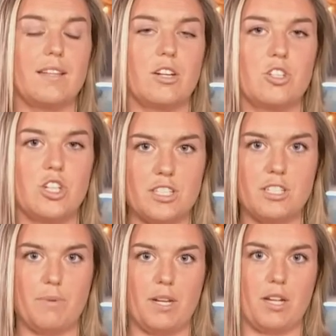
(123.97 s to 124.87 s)
Clair
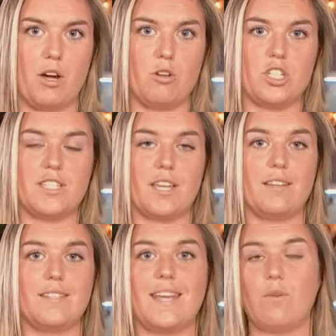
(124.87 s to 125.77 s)
just a bit ago. She said
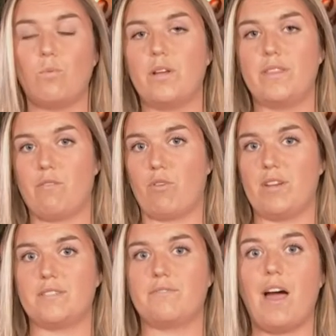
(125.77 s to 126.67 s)
on day one they've
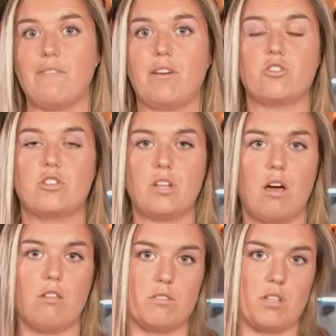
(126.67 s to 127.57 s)
raised
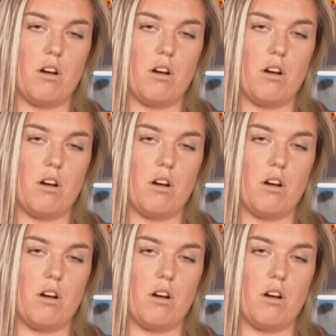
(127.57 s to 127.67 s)
$500.